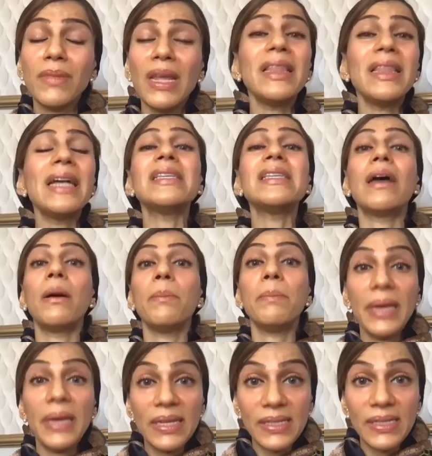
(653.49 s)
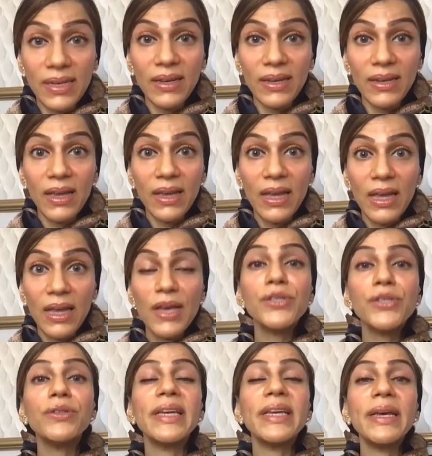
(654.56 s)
That's amazing. So the